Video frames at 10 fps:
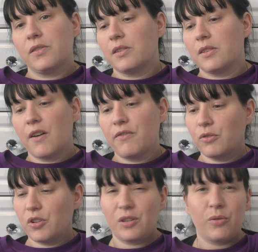and stuff or
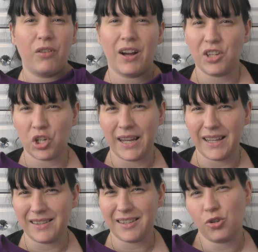just with like
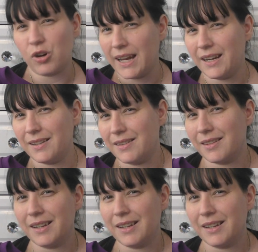jeans and trainers.